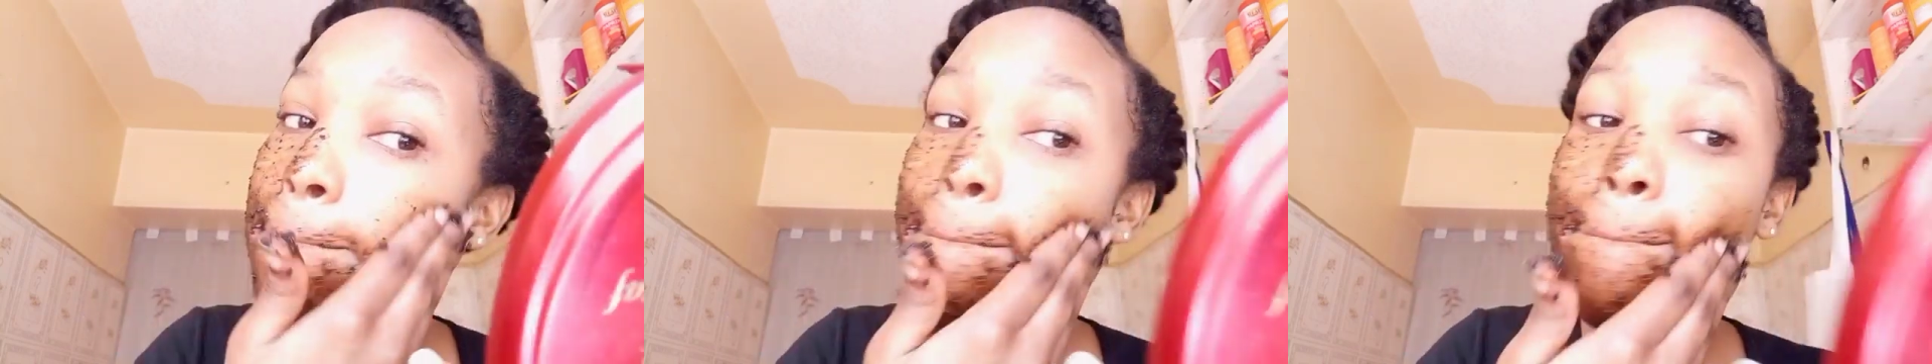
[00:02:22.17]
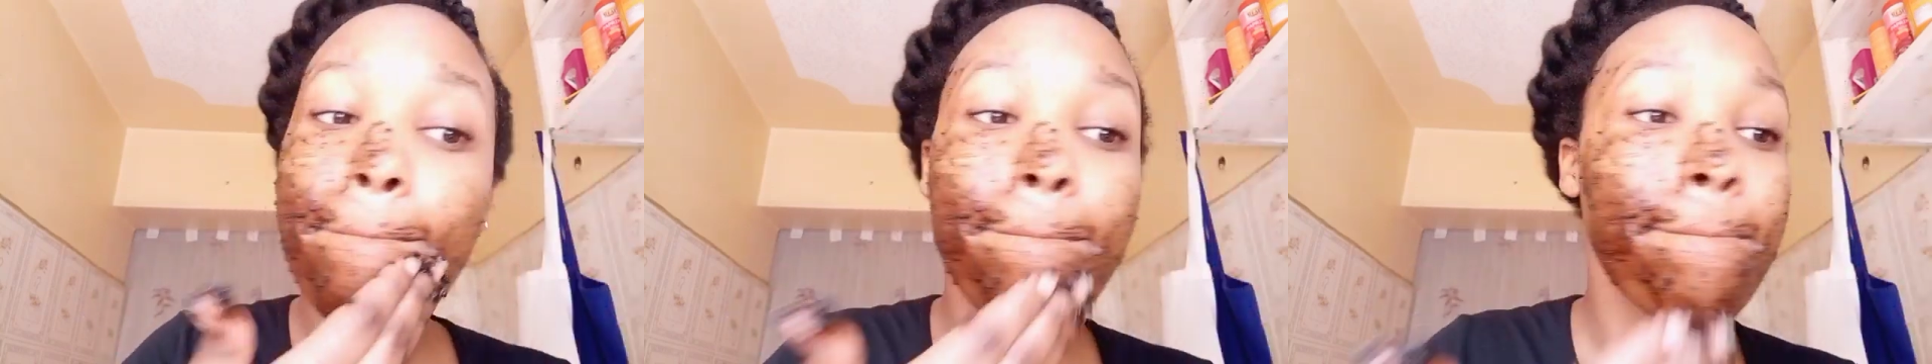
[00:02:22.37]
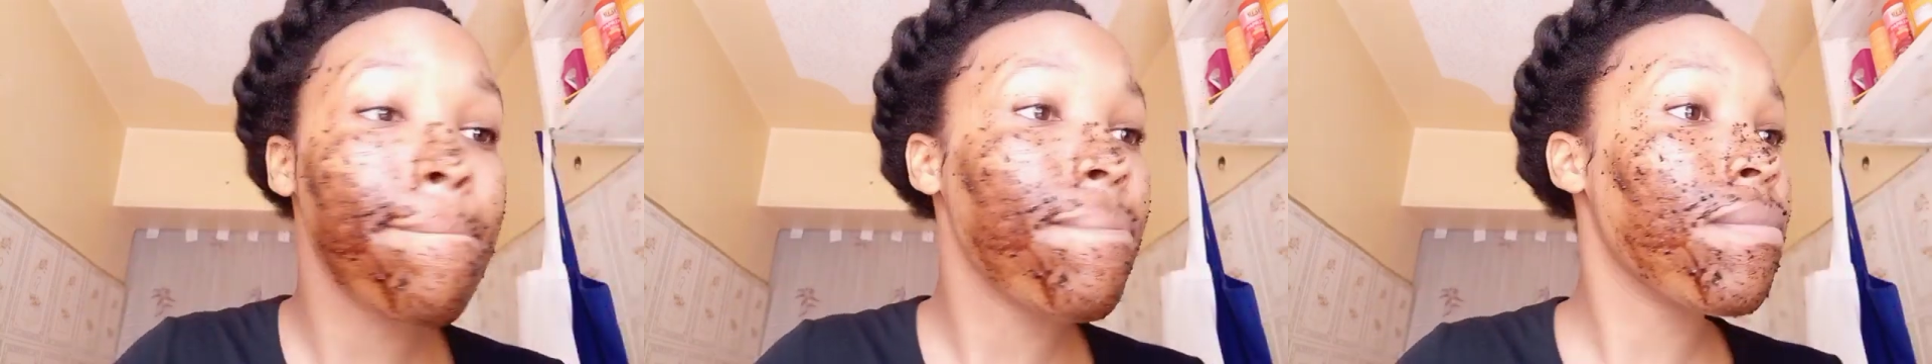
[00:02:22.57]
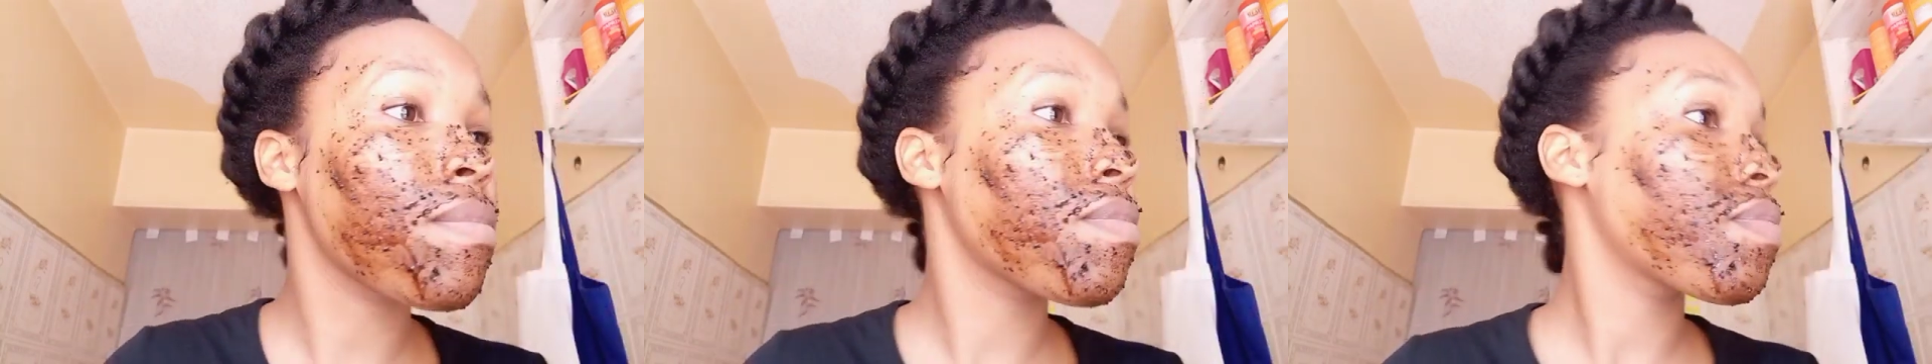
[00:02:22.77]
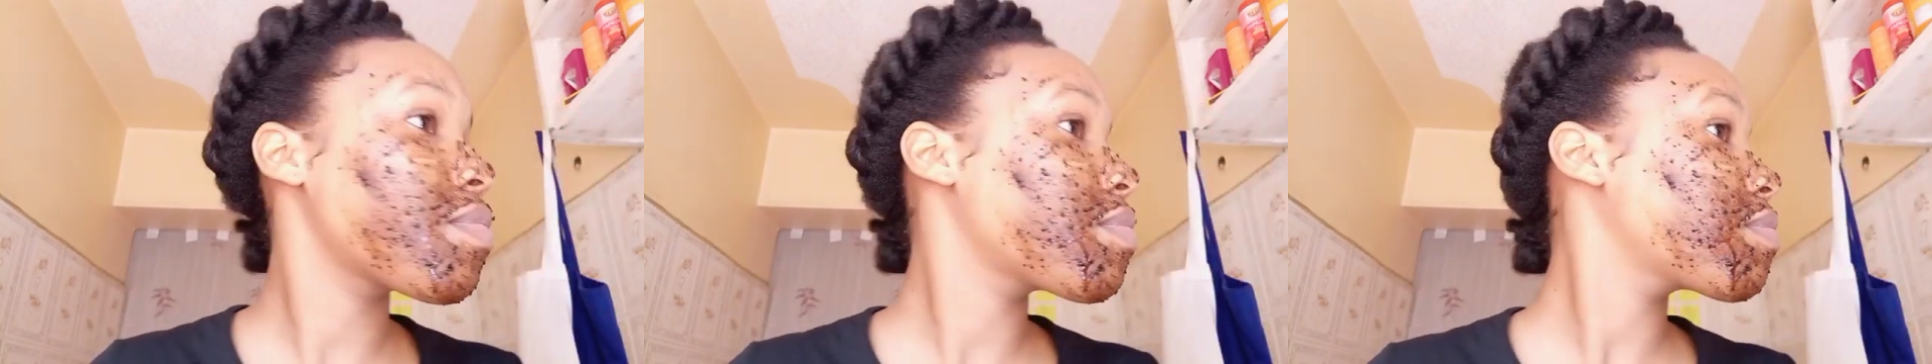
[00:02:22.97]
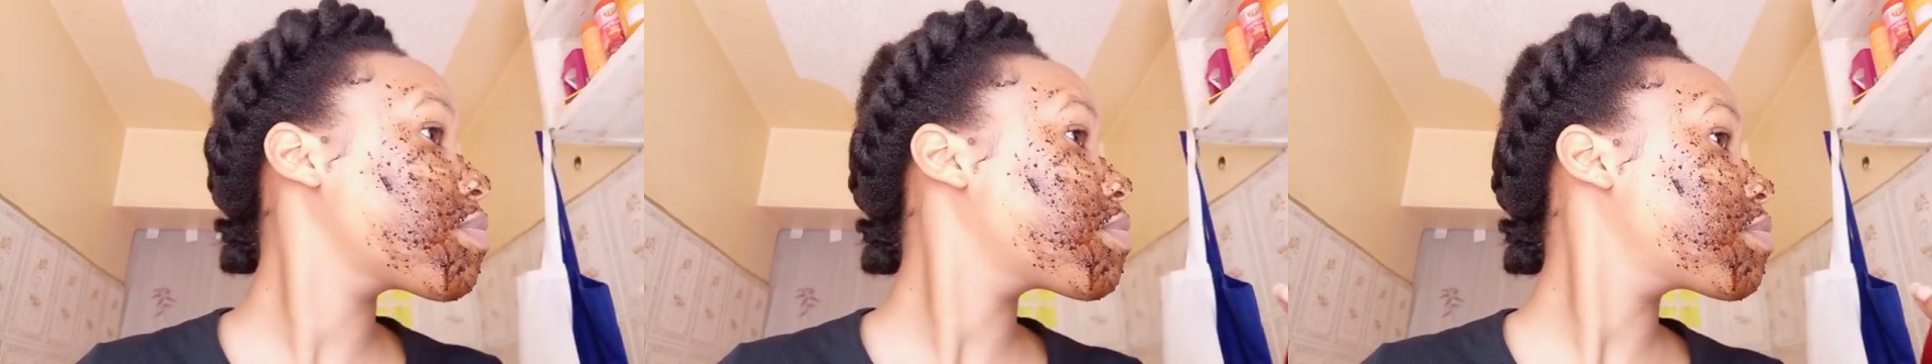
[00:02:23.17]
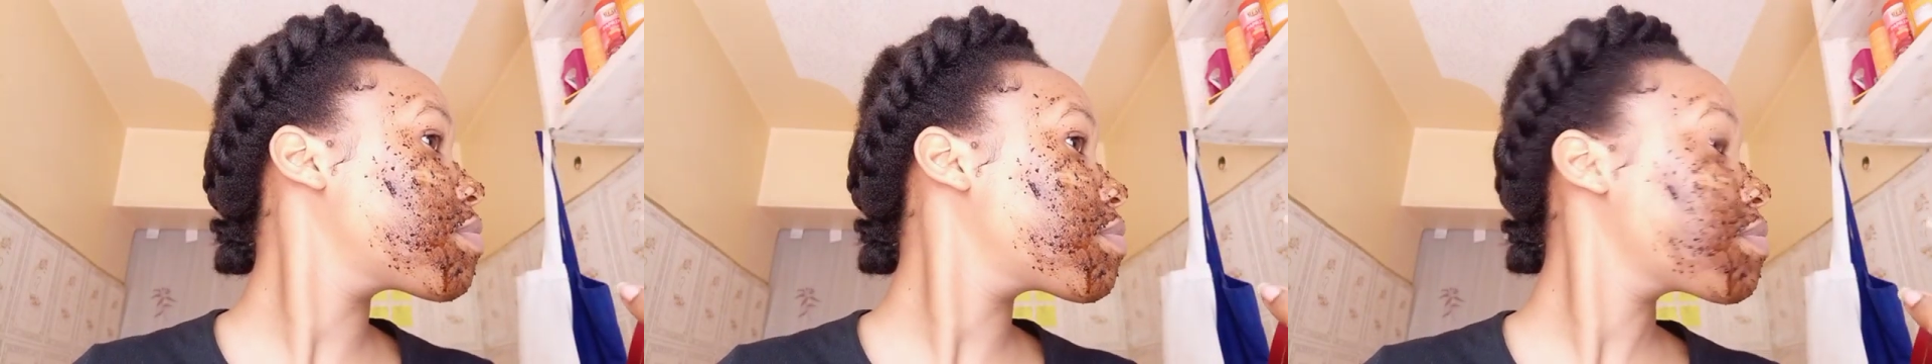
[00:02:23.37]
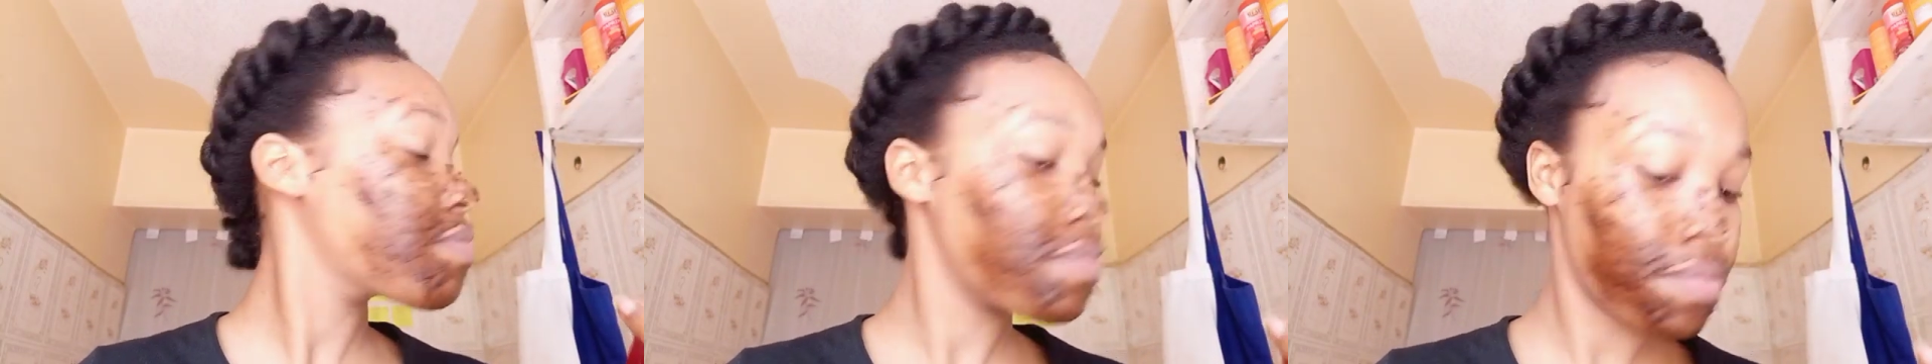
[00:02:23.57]
just look at that.
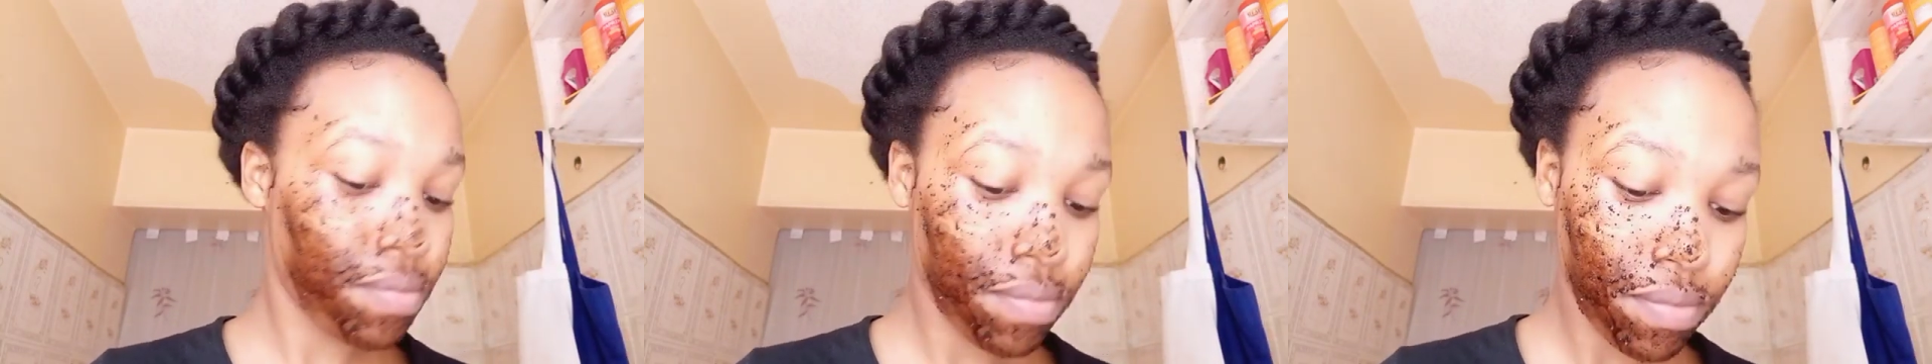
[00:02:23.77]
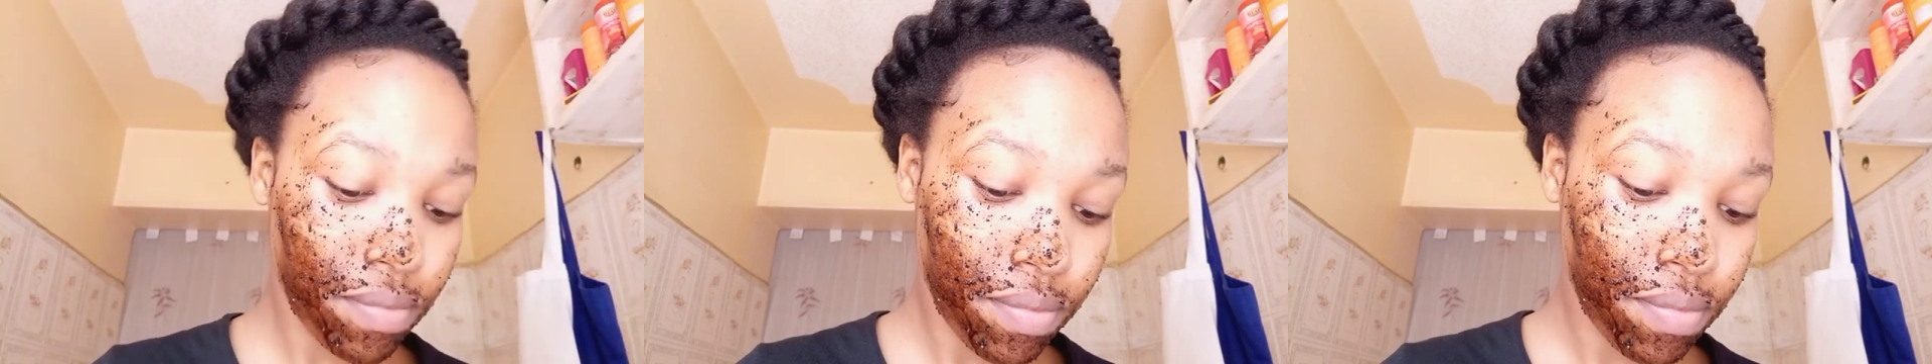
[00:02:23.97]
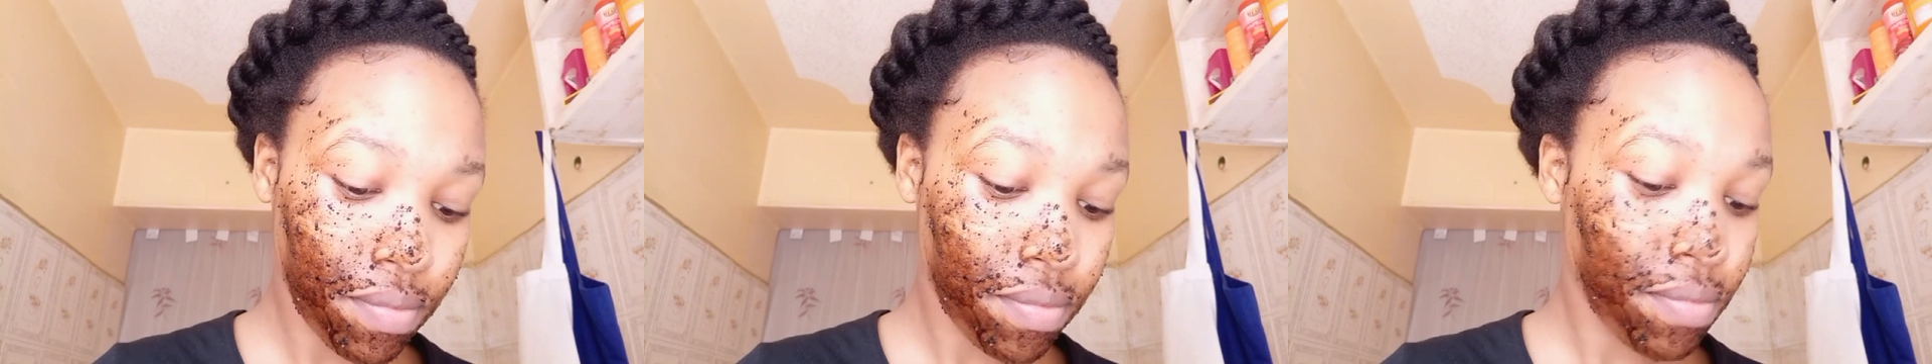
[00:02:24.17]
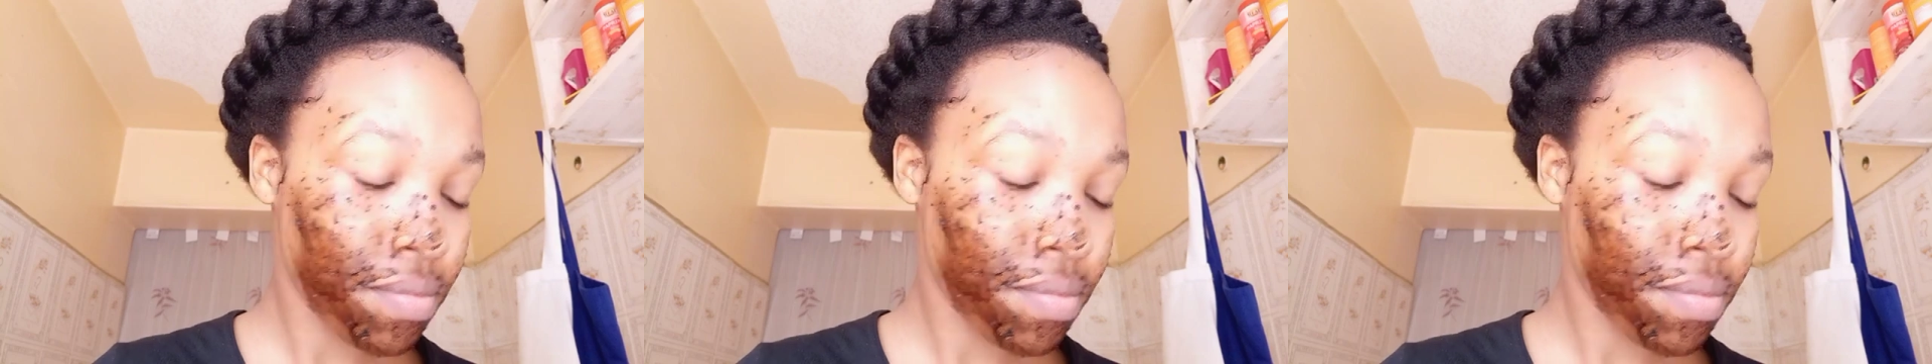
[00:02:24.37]
I'm applying